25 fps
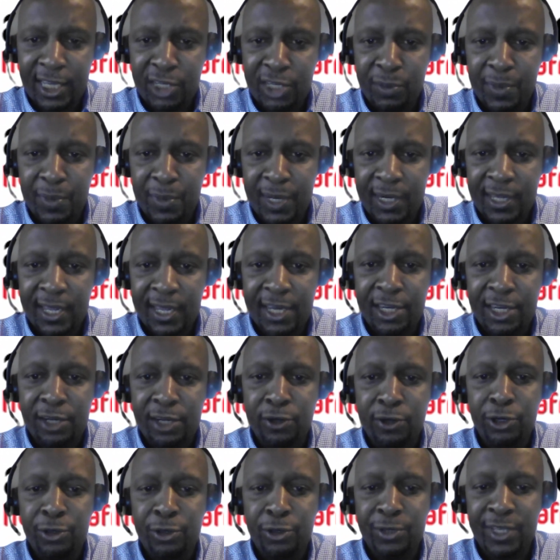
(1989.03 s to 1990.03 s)

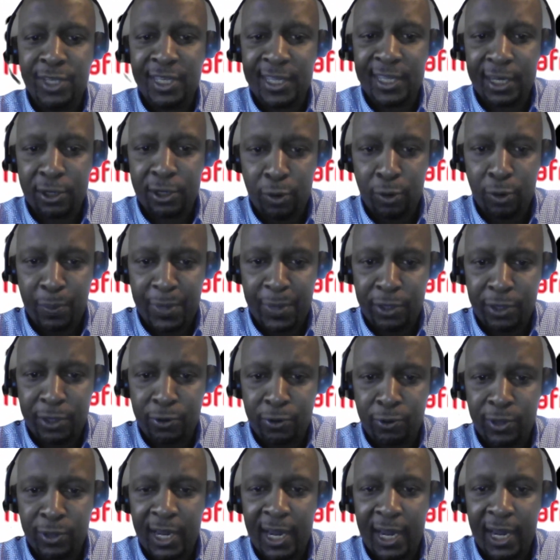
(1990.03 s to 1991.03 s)
engagement that introduces a
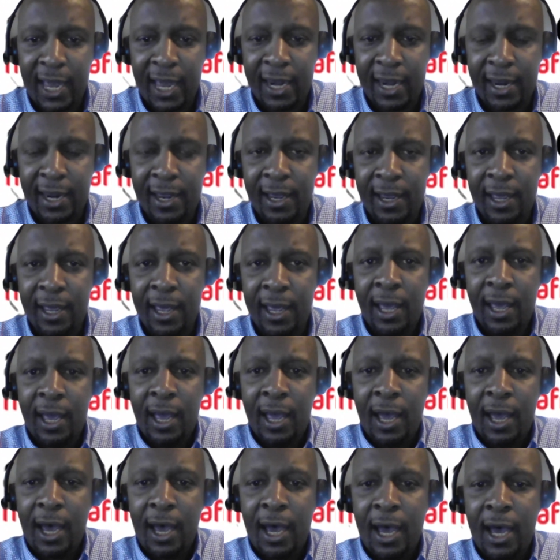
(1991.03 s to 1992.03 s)
topic to the learner.